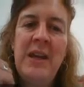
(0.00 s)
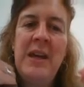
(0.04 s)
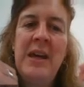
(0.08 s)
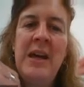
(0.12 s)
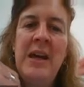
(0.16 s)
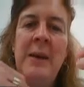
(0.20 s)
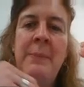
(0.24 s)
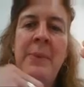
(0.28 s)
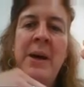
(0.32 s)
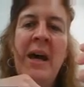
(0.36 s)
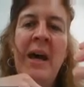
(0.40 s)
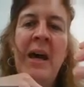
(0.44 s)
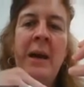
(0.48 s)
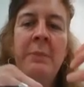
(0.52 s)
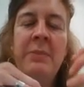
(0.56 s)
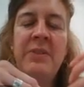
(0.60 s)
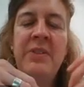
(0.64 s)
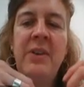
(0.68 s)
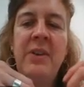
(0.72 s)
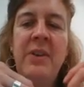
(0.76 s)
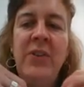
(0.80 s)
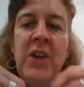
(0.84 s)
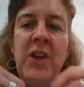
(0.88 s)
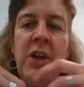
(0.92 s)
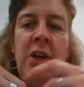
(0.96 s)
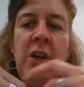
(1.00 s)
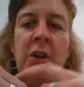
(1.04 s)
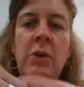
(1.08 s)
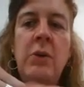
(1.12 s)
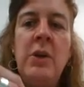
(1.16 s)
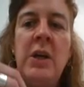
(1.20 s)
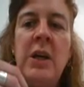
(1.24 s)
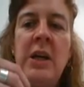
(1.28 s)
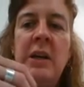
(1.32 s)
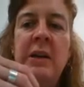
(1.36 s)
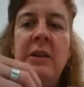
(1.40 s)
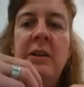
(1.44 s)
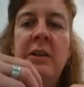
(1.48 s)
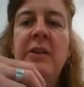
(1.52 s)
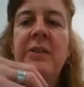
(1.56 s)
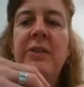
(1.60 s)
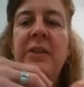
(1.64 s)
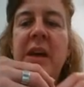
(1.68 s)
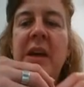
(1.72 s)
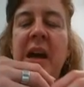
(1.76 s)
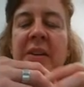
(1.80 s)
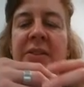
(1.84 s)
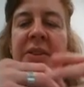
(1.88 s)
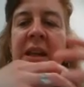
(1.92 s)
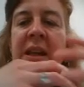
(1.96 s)
And perhaps I
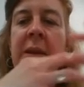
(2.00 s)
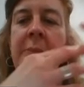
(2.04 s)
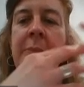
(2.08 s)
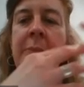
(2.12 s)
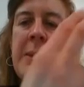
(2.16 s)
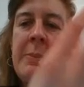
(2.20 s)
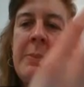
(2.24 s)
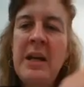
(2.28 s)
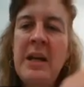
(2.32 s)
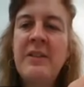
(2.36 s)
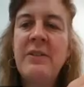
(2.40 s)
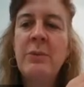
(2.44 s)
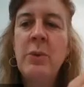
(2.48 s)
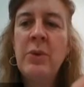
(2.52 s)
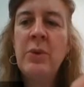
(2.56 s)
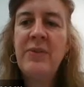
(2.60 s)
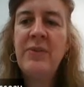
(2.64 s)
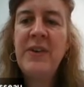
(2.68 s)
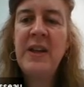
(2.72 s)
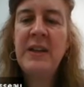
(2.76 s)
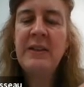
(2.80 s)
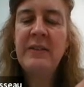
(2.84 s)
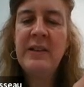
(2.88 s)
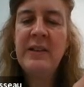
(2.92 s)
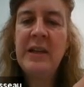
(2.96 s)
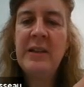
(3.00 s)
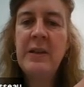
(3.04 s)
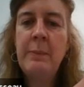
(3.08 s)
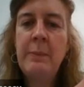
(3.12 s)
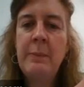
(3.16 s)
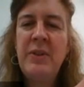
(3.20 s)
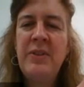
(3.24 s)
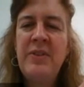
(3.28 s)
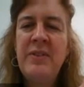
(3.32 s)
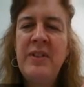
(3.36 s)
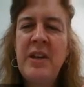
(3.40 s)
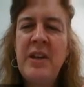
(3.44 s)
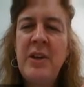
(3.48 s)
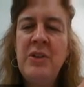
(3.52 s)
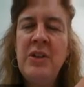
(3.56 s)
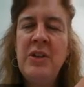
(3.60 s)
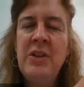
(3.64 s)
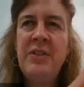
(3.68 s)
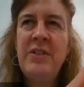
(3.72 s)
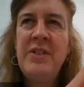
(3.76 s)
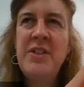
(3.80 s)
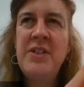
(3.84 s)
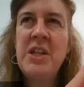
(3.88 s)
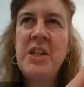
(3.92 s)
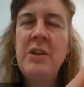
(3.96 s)
think maybe that's what things like the
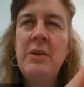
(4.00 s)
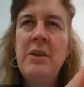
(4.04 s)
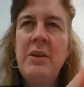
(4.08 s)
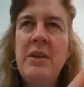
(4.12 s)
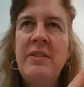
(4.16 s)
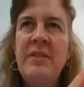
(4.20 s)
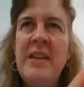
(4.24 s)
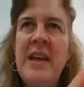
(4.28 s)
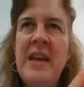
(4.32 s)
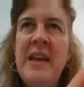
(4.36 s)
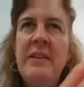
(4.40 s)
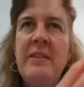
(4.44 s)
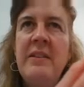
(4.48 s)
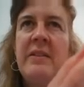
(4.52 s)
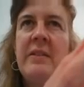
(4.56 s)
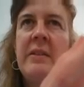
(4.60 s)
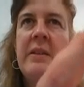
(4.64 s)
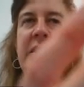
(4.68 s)
personas do, is they